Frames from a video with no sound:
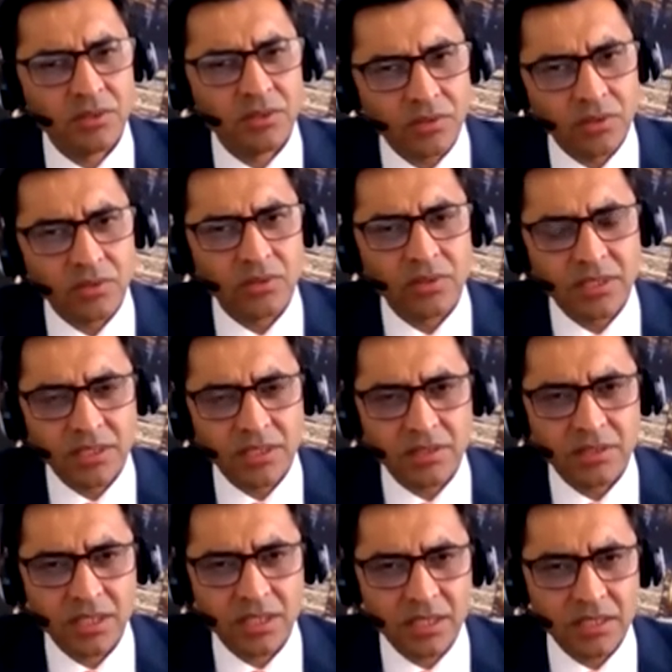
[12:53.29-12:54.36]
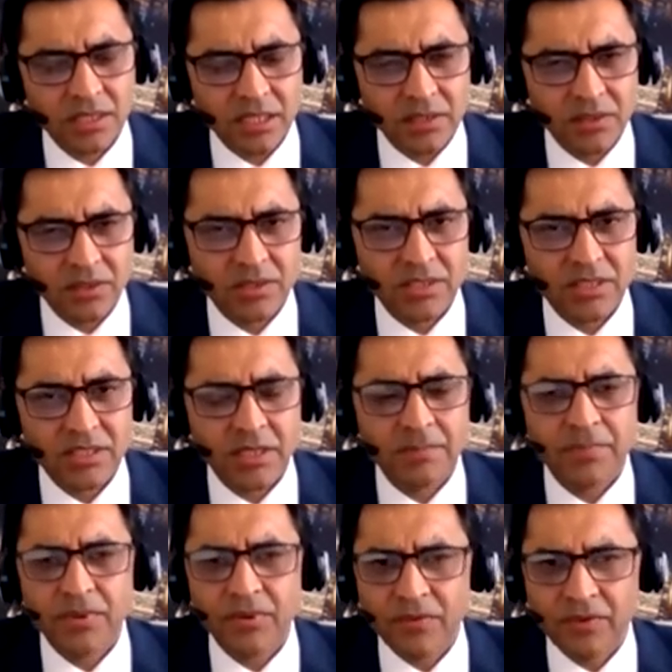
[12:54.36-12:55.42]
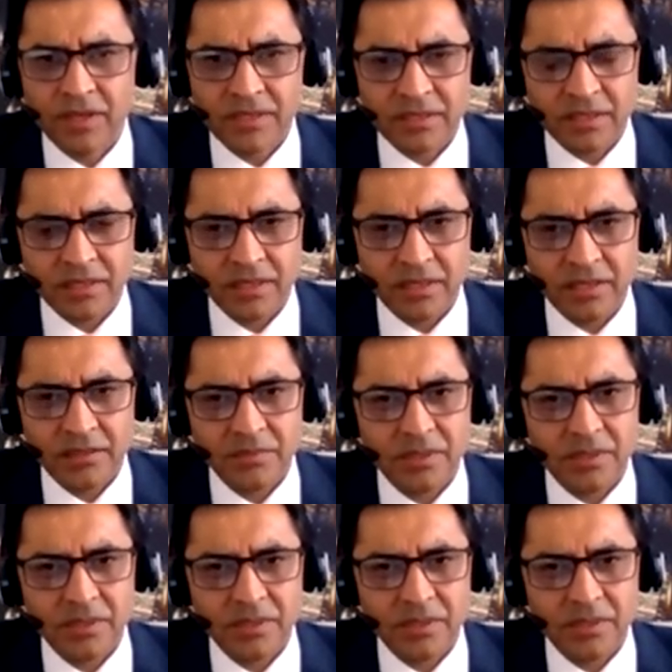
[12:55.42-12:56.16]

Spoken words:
Not only technology that purifies the car,